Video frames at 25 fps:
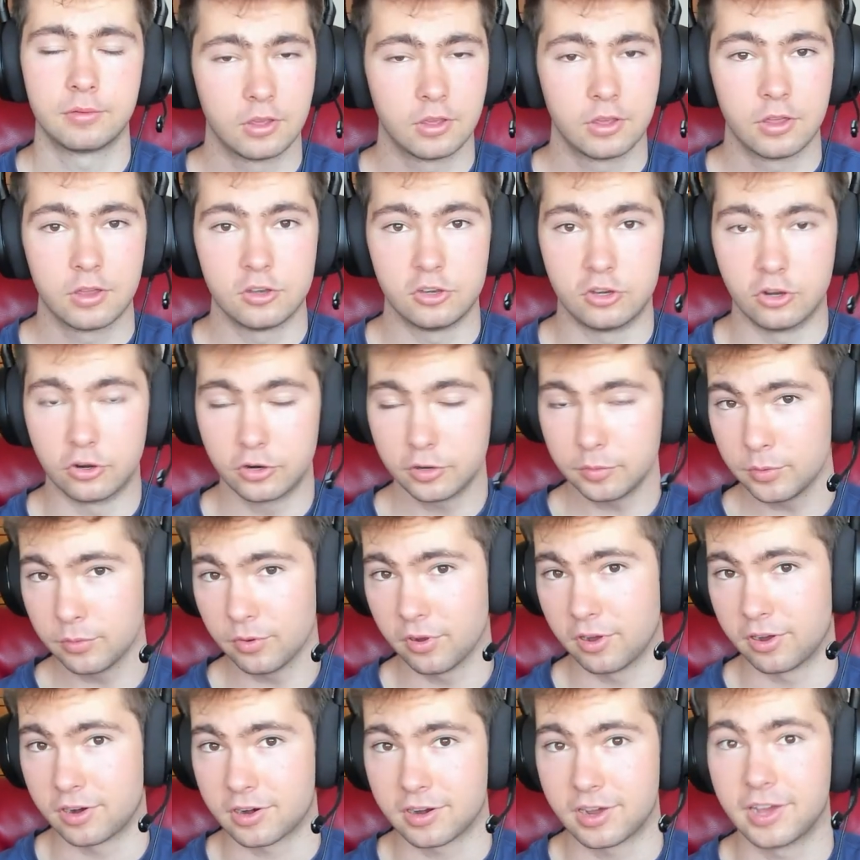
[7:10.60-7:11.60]
Don't get me
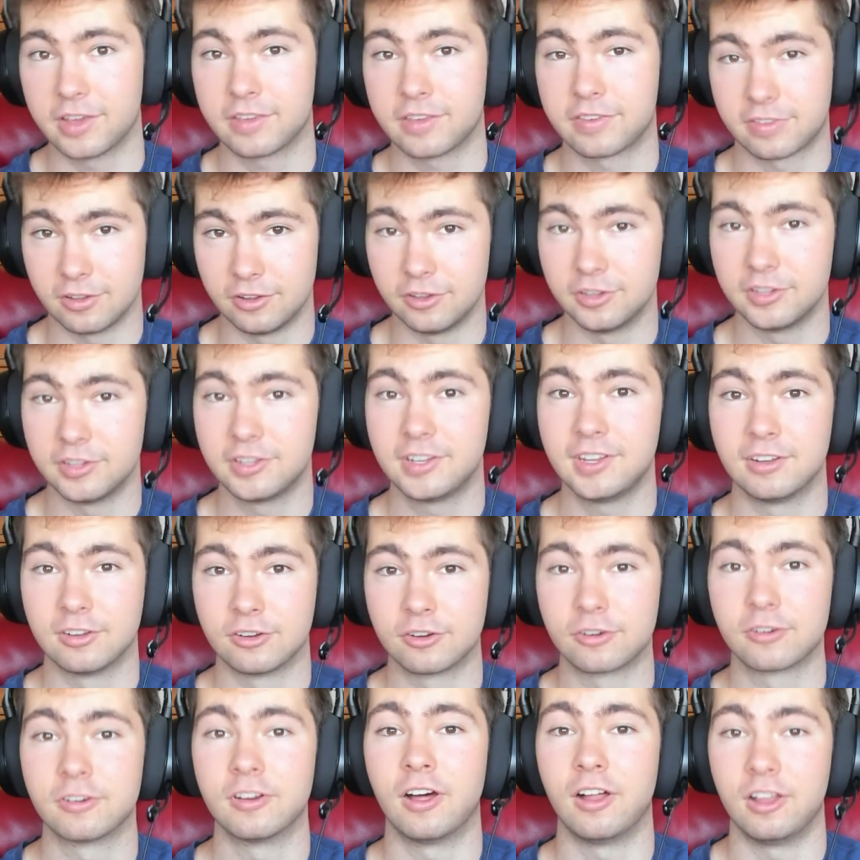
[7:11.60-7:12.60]
wrong, I still did
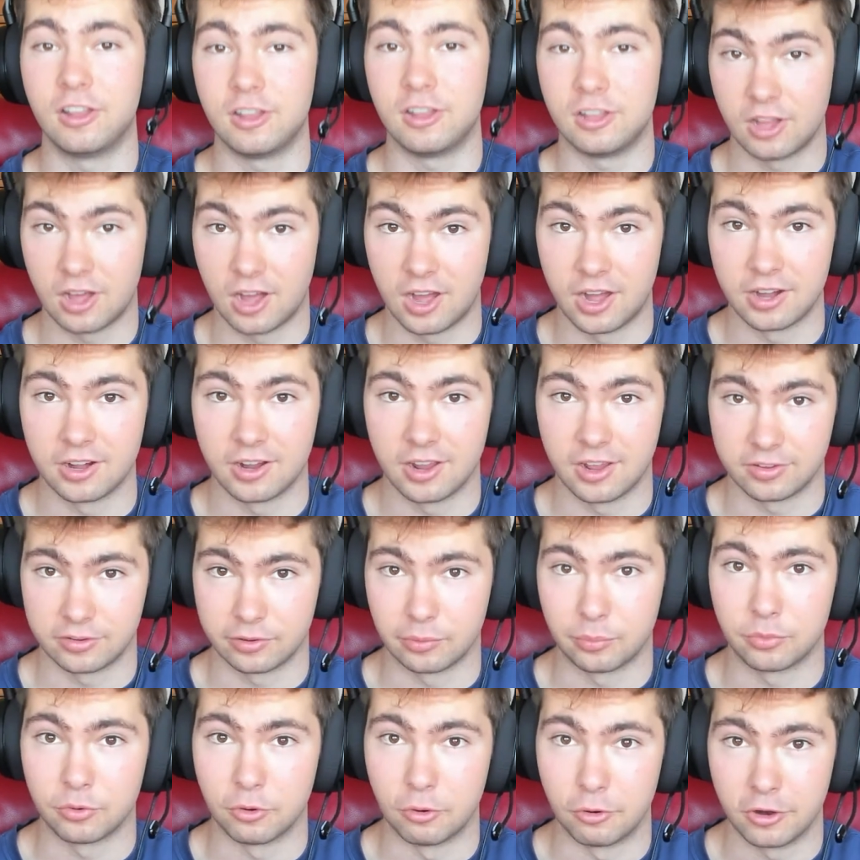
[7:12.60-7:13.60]
learn a lot as a
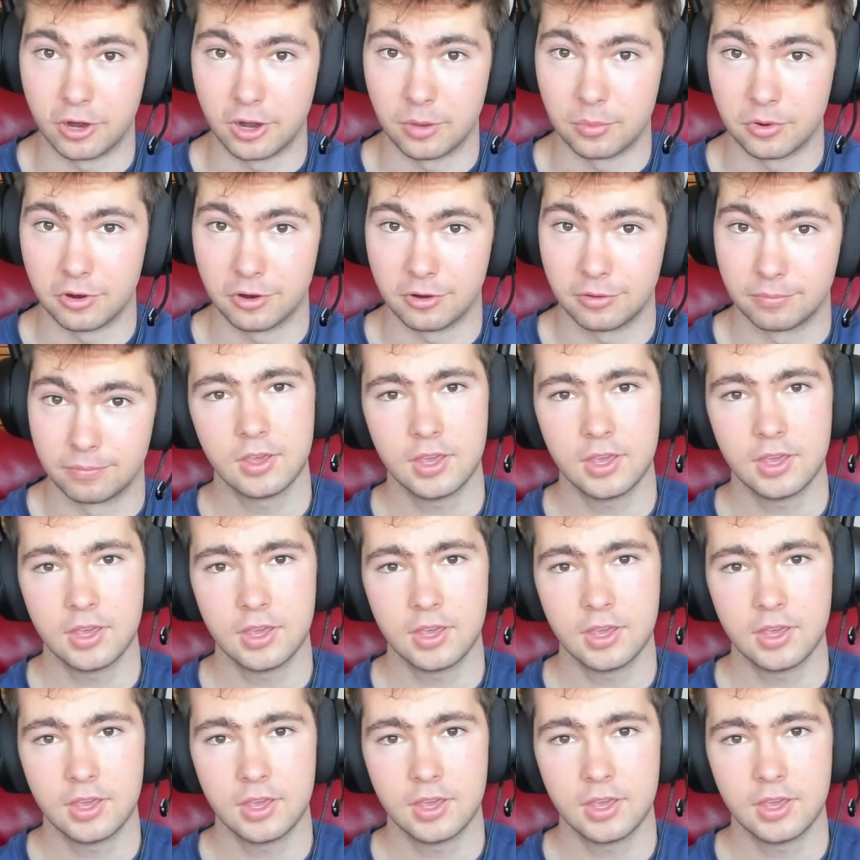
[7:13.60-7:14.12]
programmer.